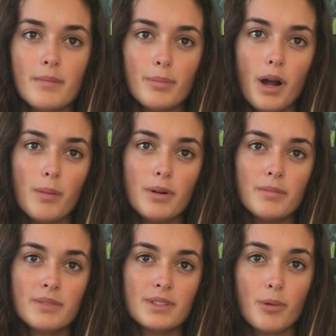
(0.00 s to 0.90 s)

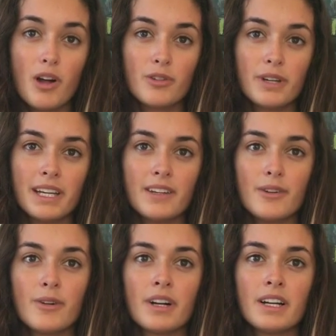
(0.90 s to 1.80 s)
Problems swallowing
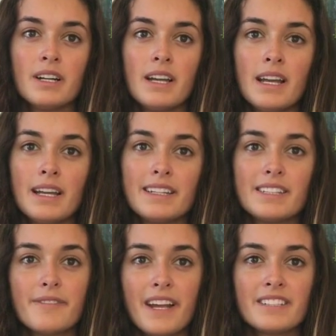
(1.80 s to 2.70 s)
or
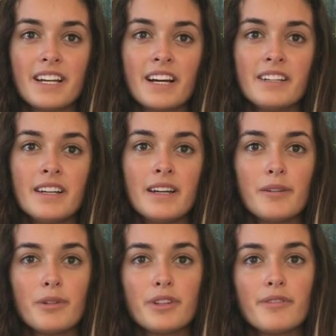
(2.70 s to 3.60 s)
dysphagia
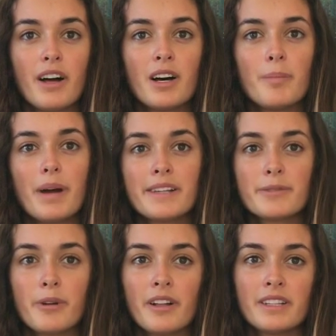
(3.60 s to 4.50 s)
will develop, as
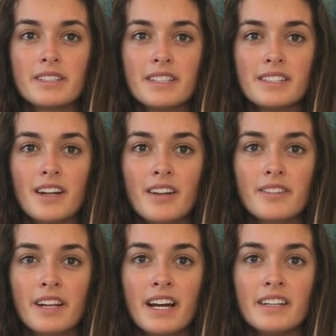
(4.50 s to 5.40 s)
well as
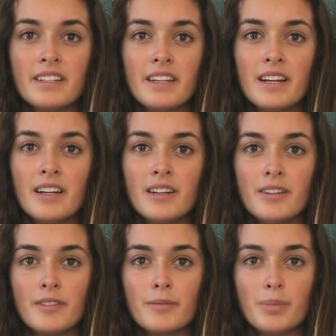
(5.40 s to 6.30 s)
dysarthria,
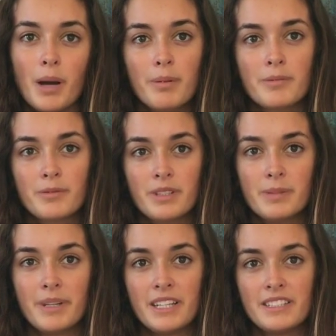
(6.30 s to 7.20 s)
problems with
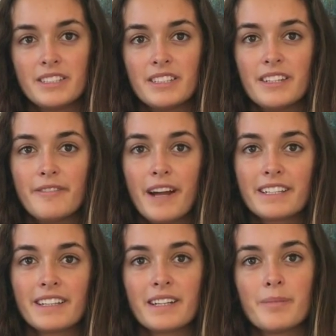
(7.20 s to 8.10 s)
speech,
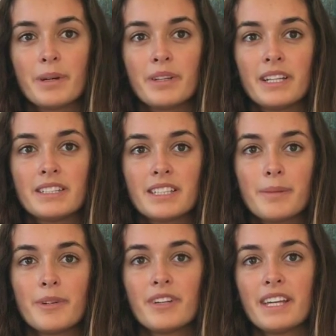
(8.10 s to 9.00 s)
affecting their ability to
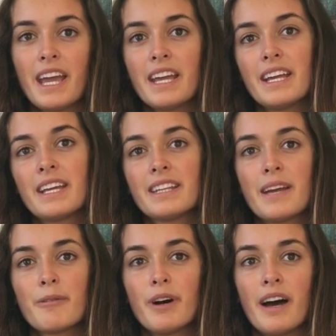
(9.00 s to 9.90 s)
communicate, and
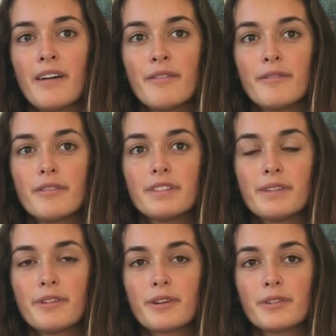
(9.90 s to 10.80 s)
they will have
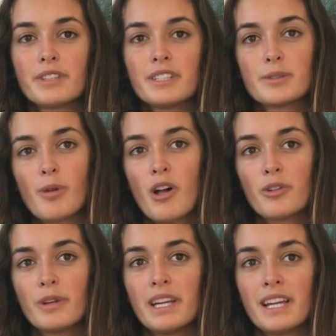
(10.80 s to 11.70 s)
difficulty
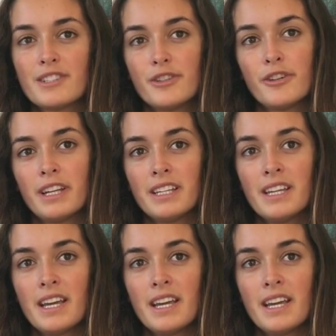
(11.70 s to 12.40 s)
swallowing and chewing,